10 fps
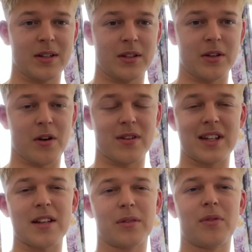you know, it's
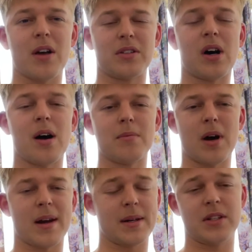hard to find time,
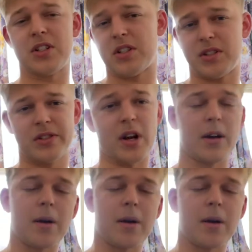but I need to just chuck